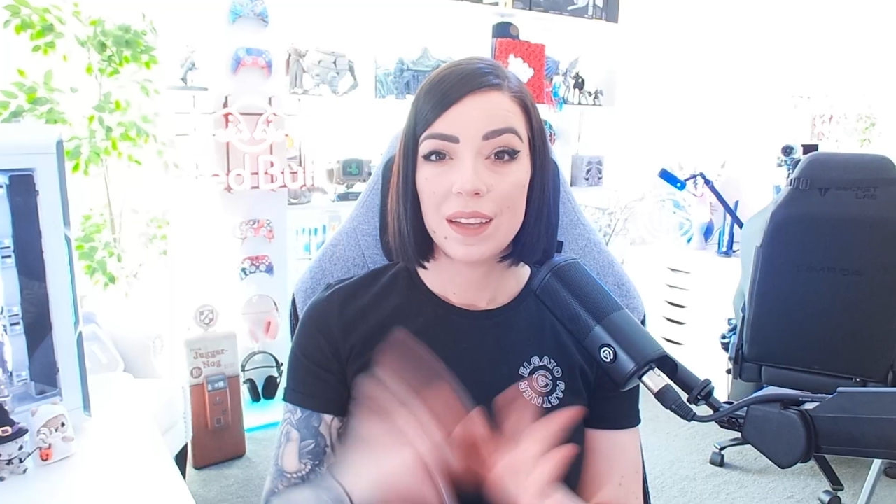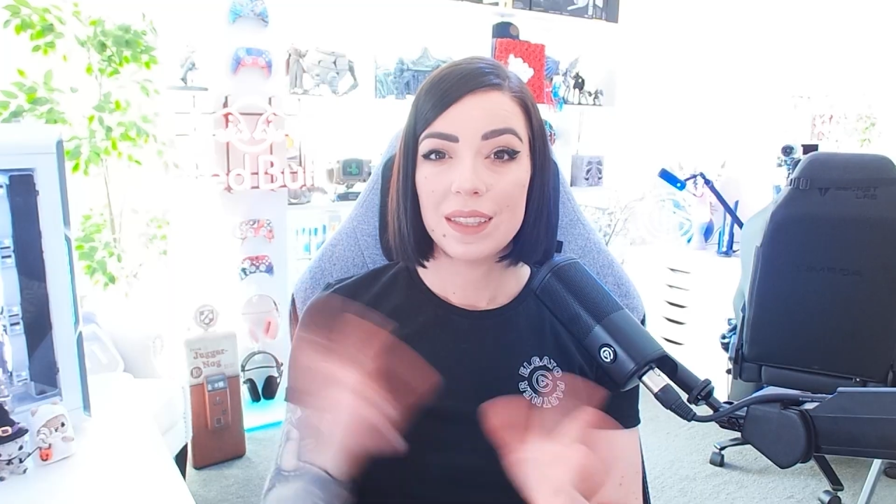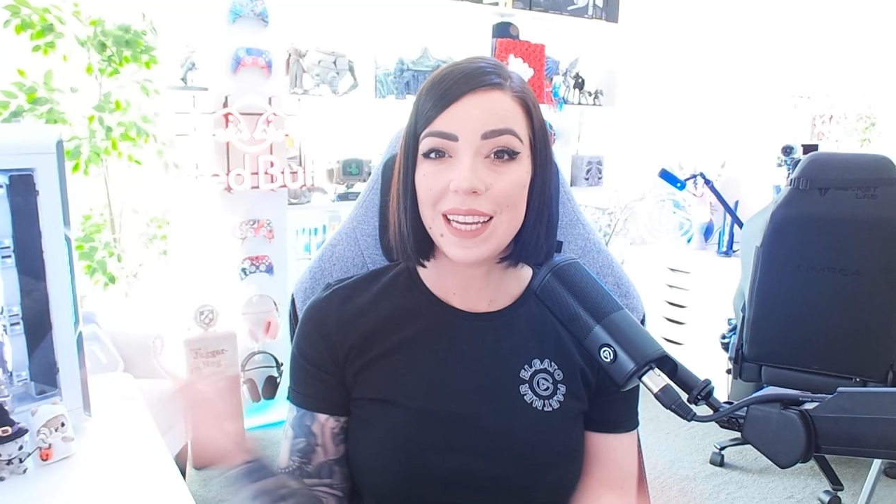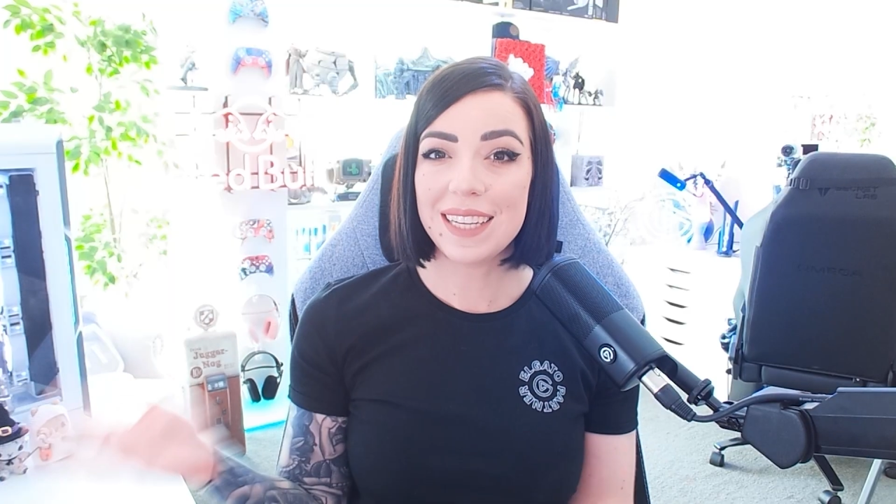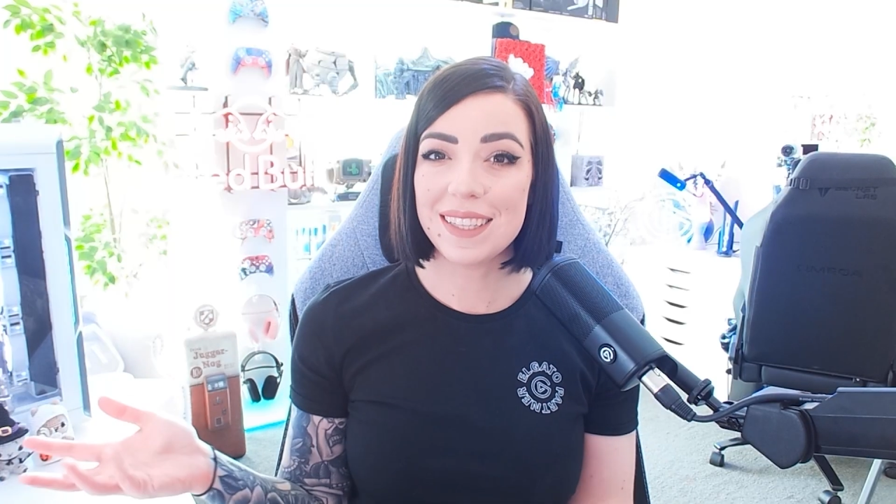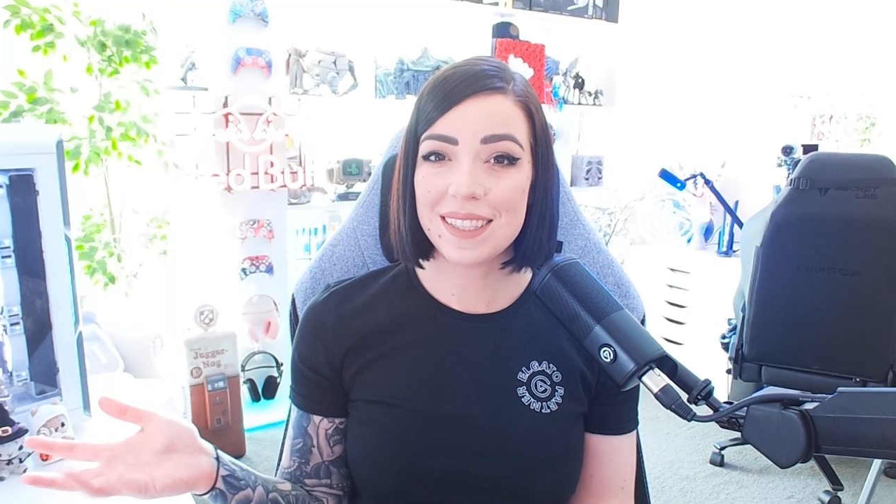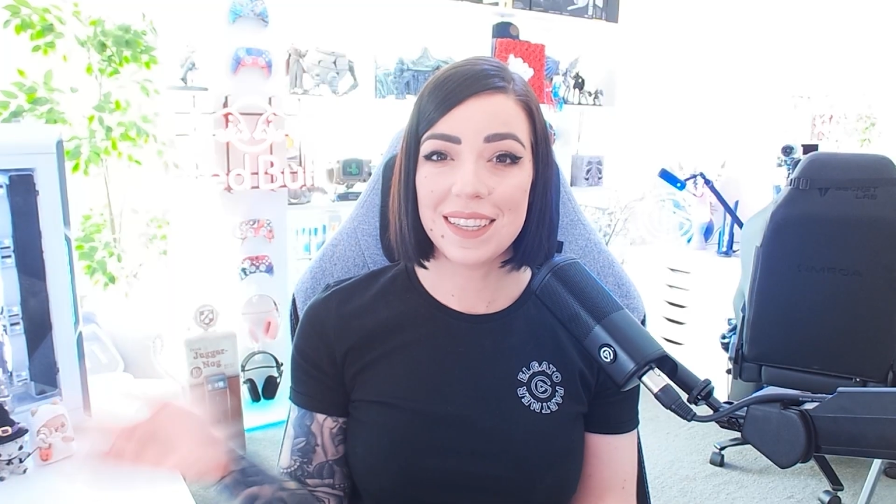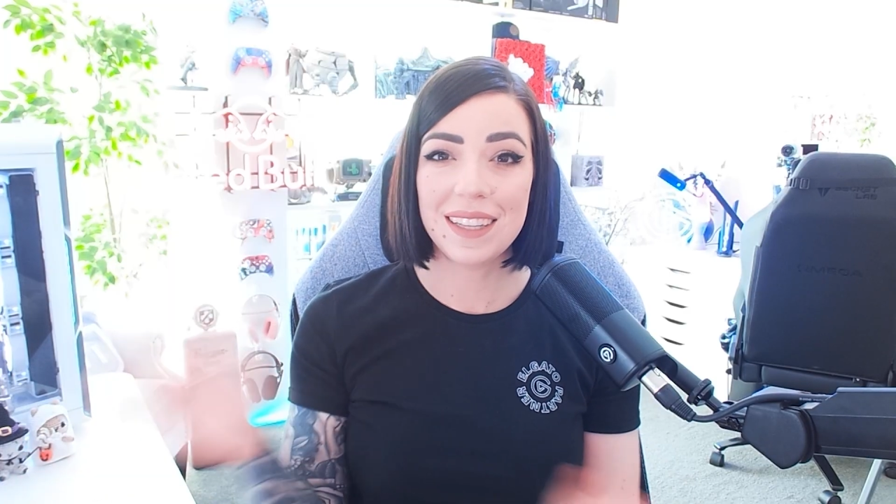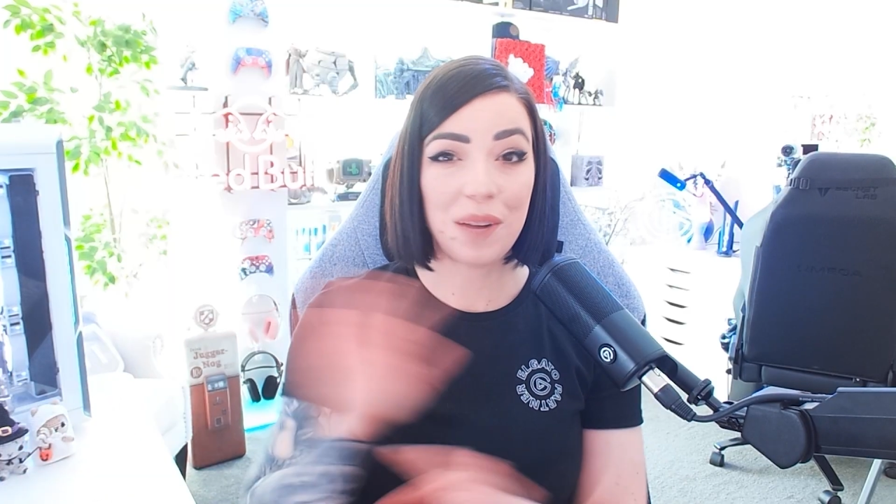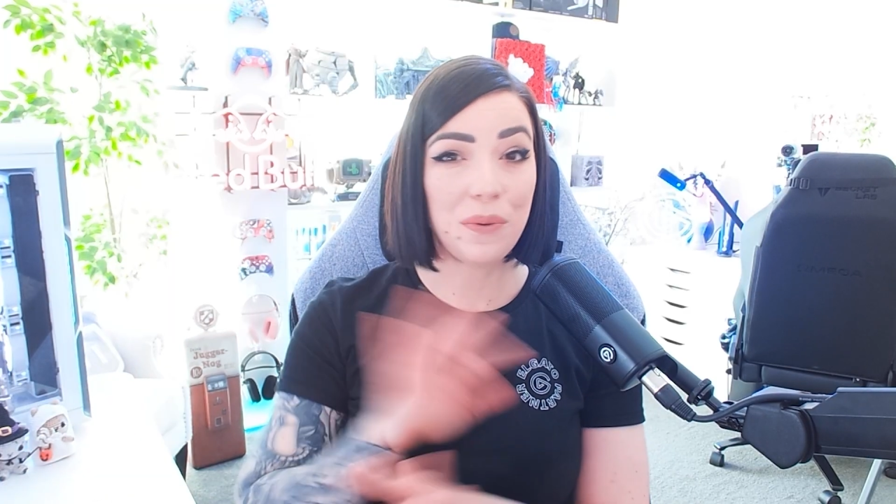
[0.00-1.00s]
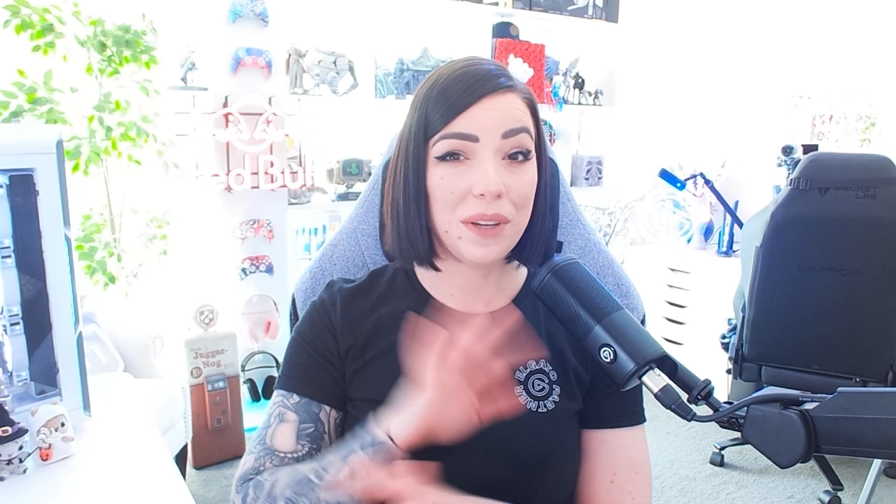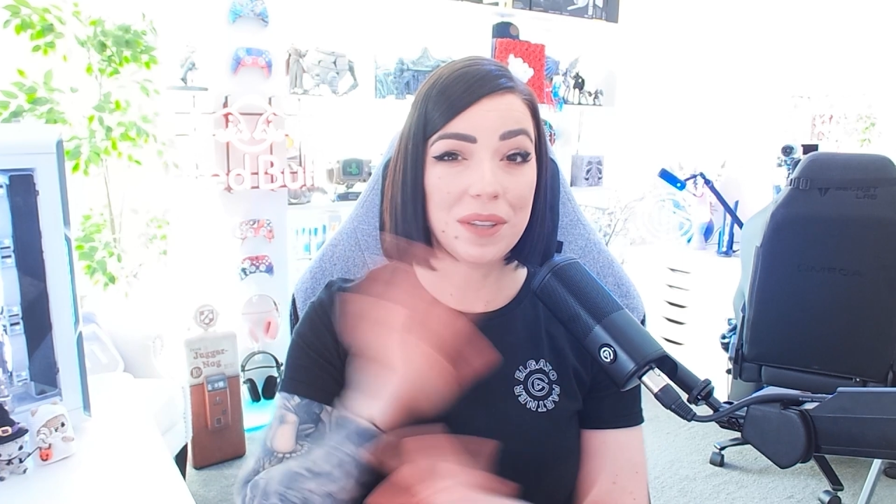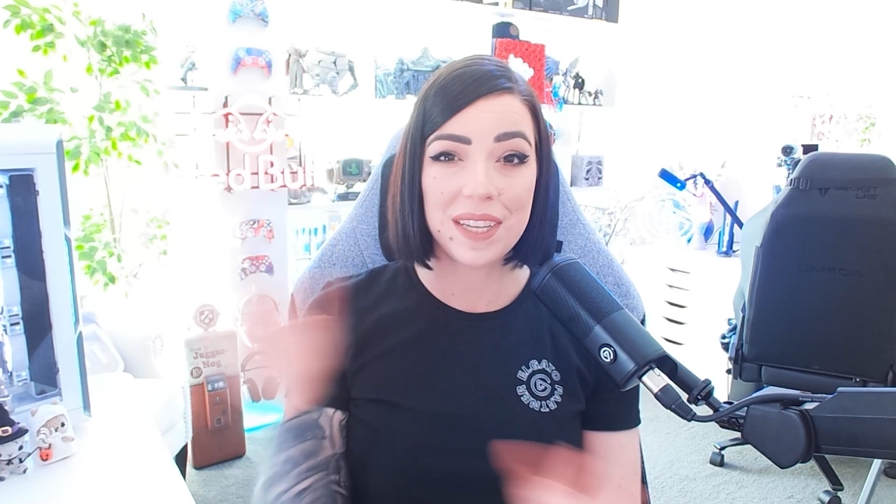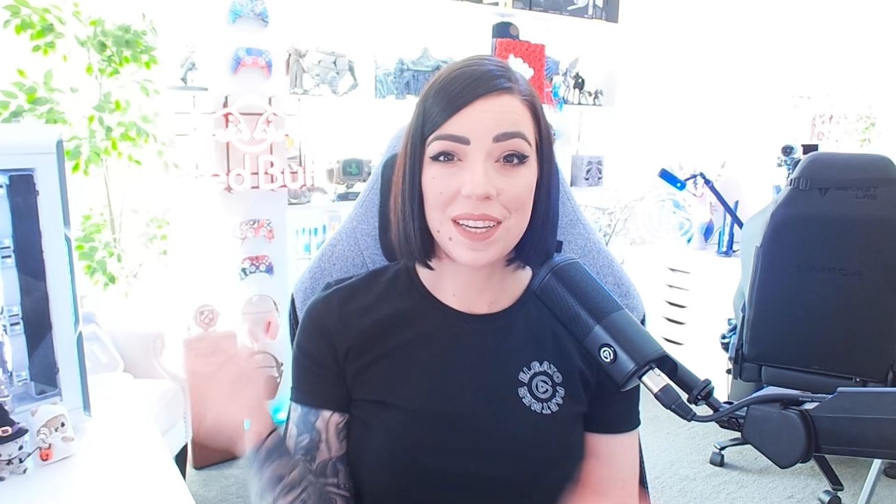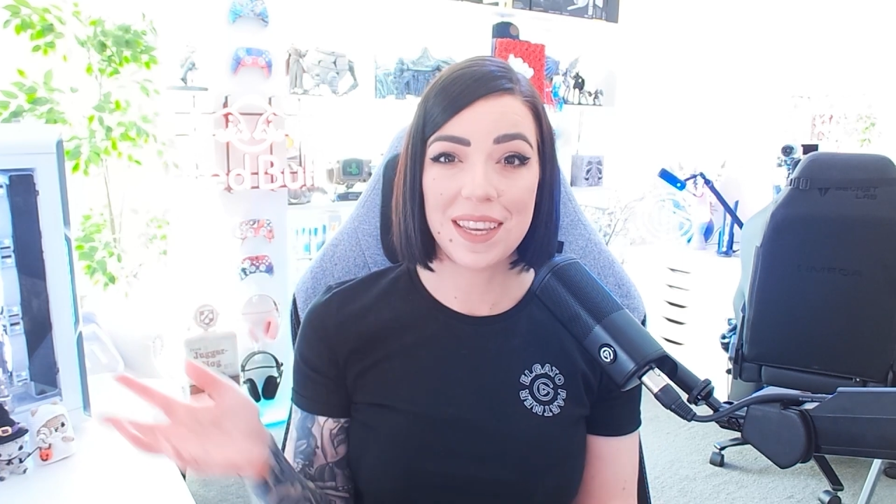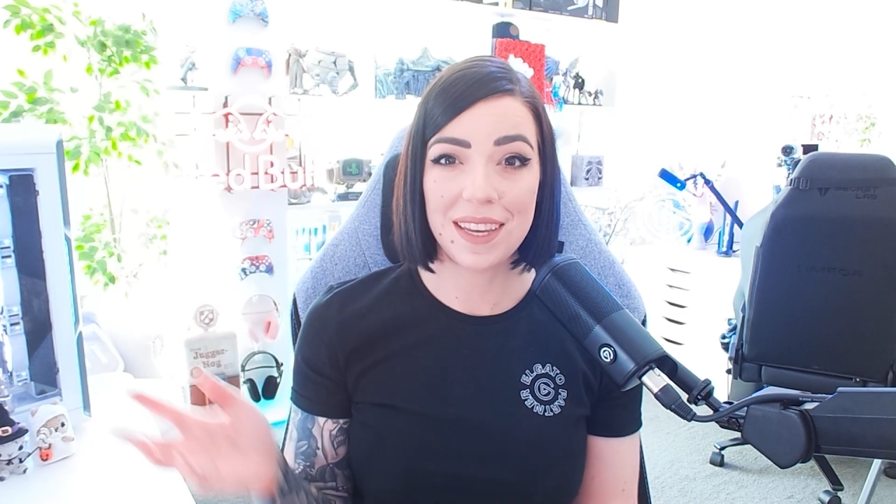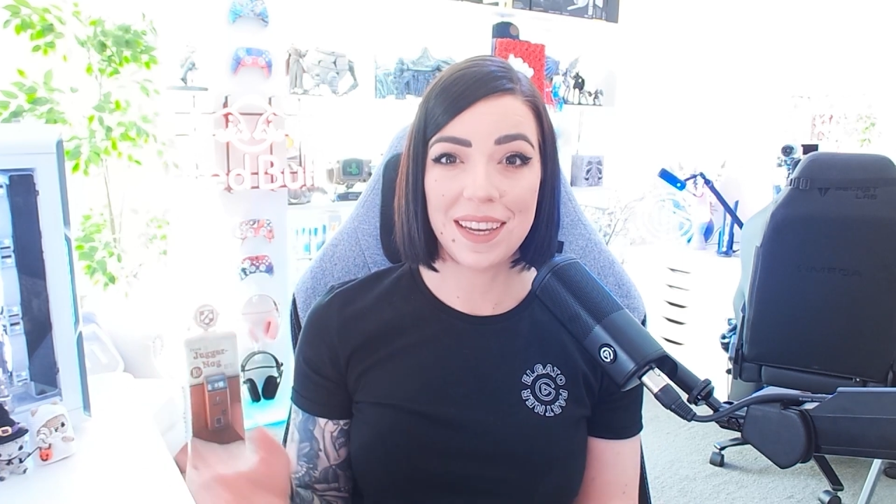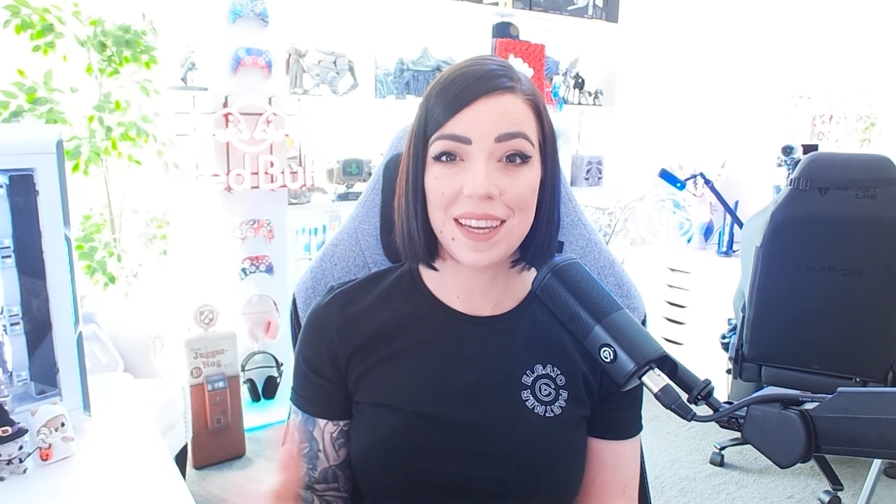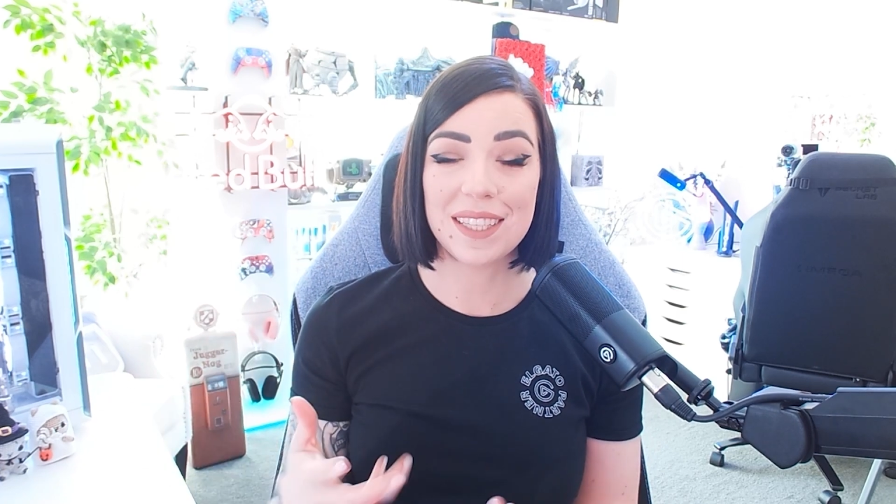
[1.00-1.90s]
Latency, like what you're seeing here,